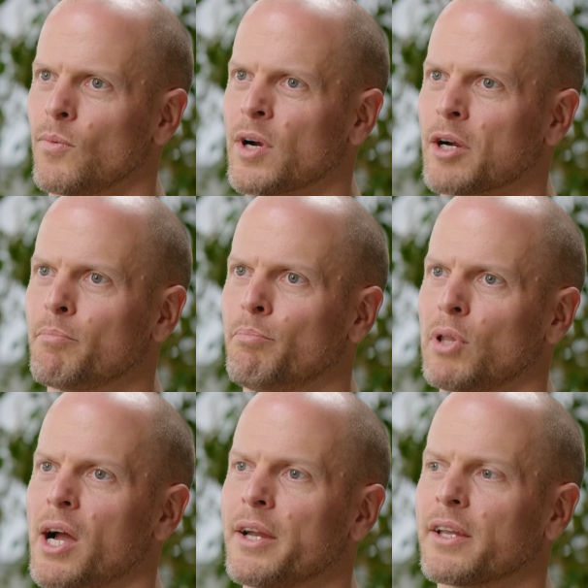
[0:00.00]
where
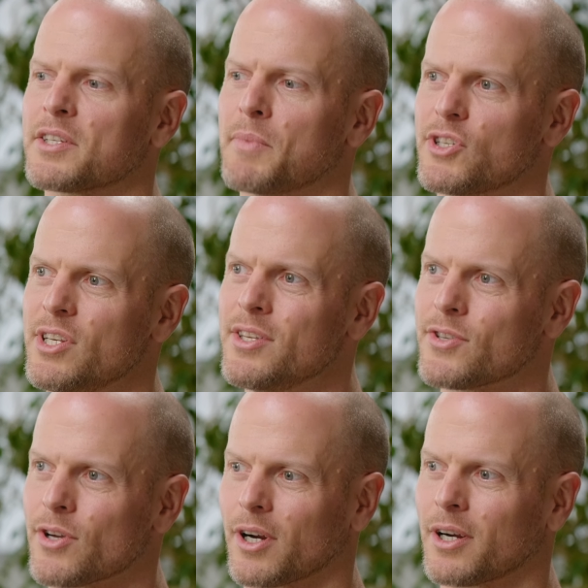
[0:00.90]
blinding is much
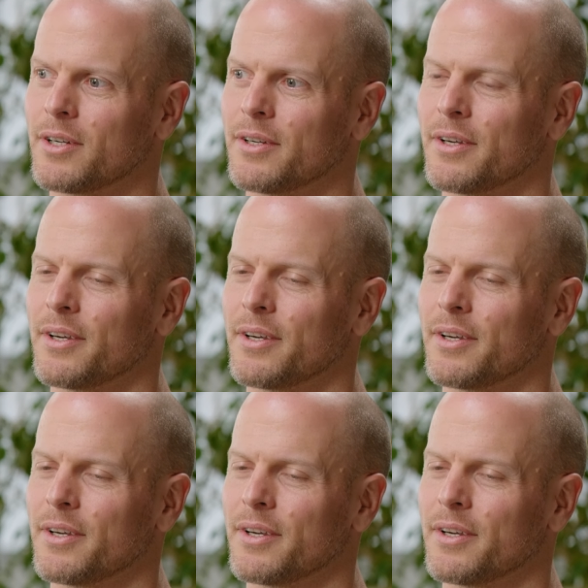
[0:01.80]
easier,